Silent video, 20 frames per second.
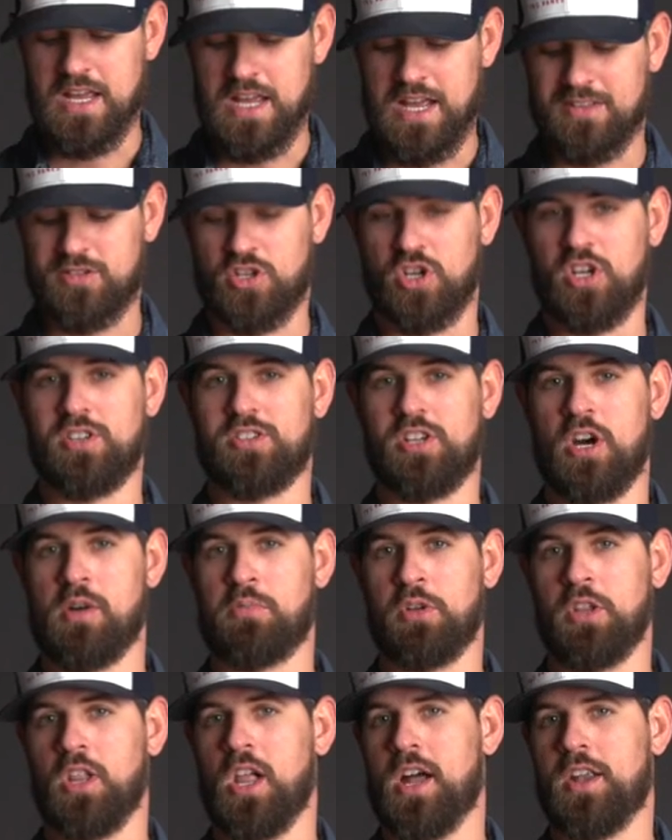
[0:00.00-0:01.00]
it's going to dump
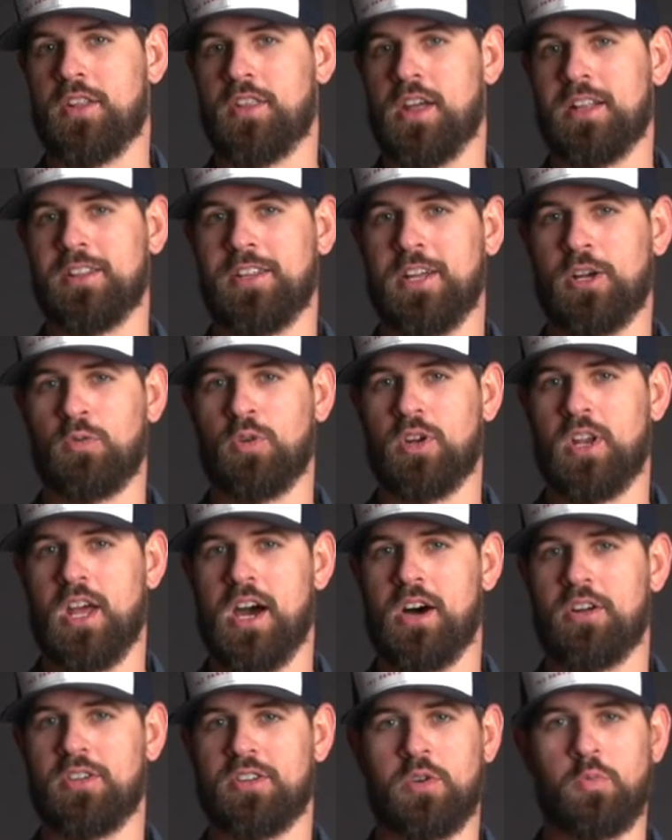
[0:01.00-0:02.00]
a lot of that liquid
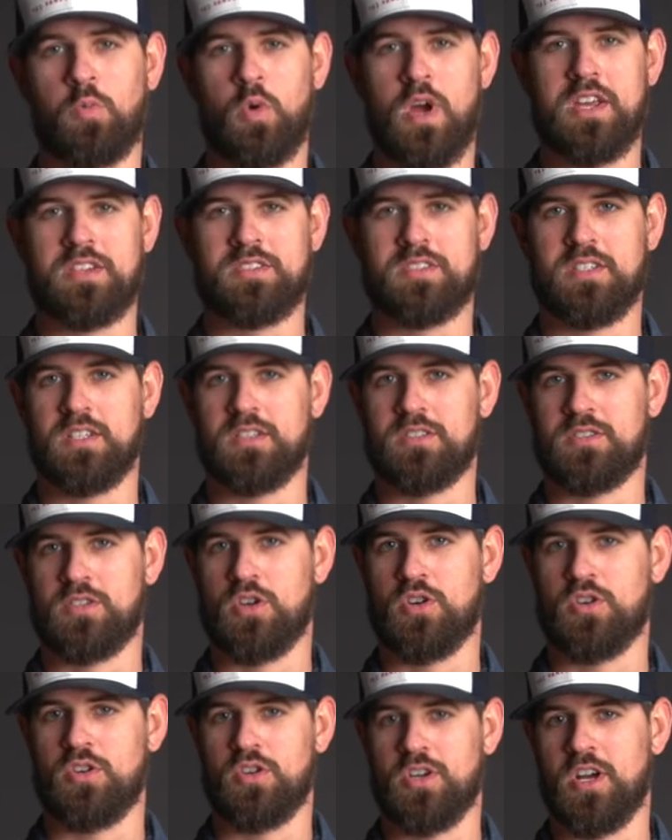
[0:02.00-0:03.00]
out and waste it.
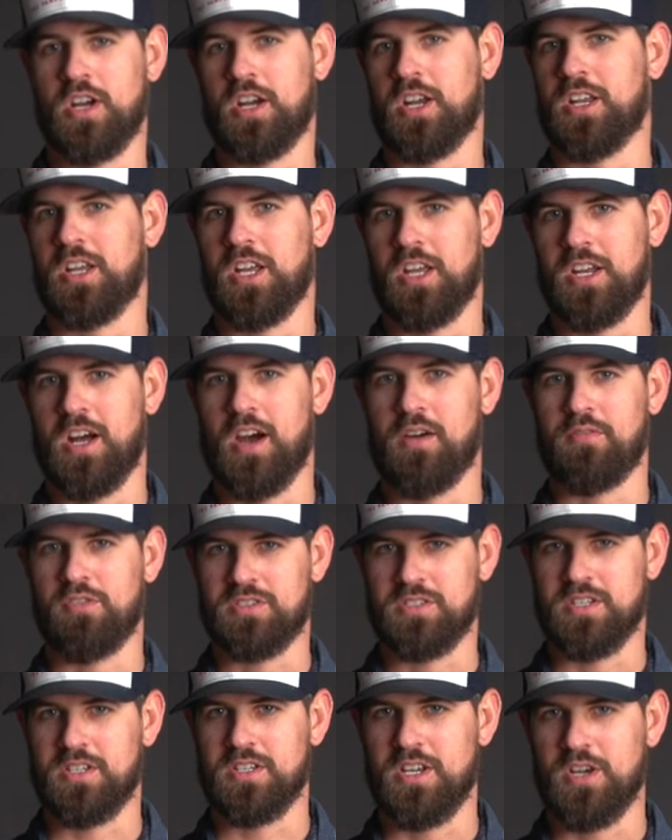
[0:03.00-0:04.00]
So you're not going to get
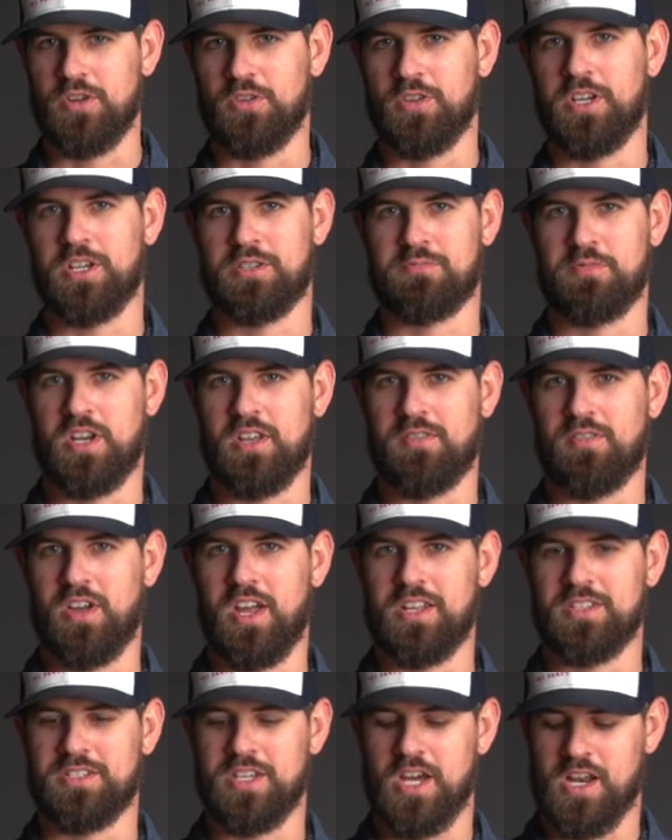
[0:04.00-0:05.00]
obviously nearly as many
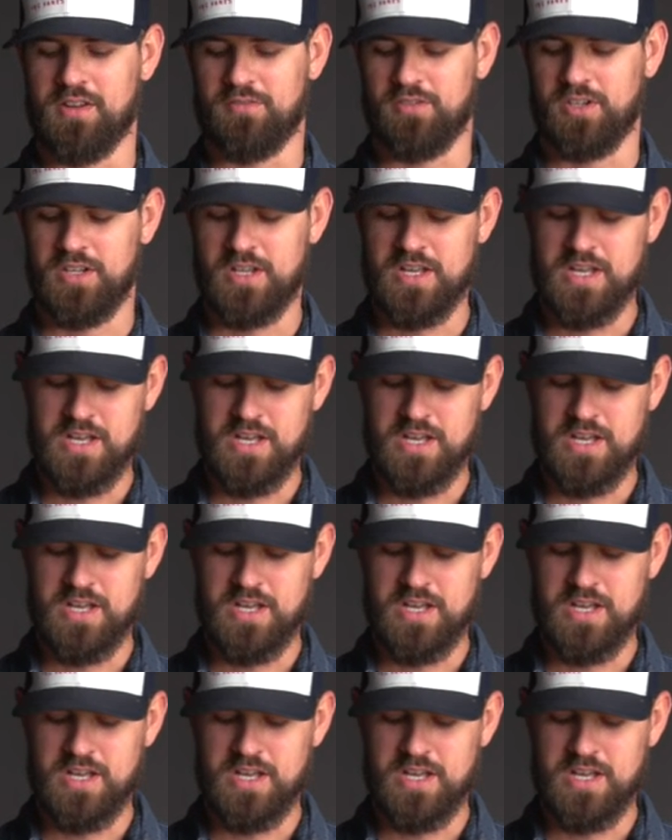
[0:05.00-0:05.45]
vanes out of it.